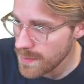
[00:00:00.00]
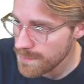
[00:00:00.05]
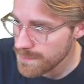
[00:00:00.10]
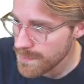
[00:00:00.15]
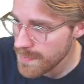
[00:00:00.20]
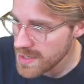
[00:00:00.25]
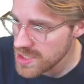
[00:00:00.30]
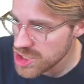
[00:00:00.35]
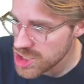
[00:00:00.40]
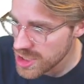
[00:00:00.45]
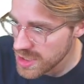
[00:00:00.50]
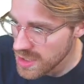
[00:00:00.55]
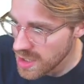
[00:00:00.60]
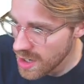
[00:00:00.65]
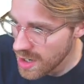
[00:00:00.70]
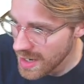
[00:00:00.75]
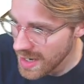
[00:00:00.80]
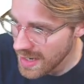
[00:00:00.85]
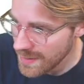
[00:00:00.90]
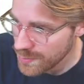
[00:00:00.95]
mentioning
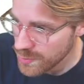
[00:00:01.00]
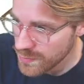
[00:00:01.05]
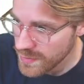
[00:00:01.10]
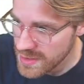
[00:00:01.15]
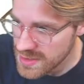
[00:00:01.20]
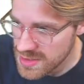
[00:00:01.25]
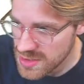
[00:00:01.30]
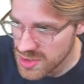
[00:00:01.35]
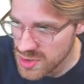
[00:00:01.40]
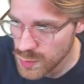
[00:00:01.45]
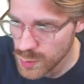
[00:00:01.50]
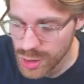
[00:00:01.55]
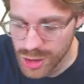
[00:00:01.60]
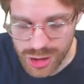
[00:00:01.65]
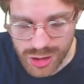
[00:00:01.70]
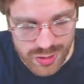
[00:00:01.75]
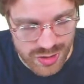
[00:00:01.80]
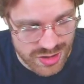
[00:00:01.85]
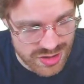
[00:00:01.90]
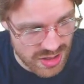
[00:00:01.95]
our apparatus, so we're going to
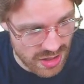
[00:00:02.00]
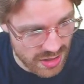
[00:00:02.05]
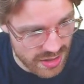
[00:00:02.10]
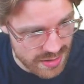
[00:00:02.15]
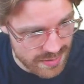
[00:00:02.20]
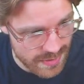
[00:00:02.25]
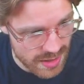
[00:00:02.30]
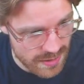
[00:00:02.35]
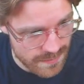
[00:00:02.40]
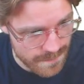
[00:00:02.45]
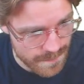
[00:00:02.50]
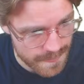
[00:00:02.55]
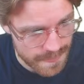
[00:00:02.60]
use a timer.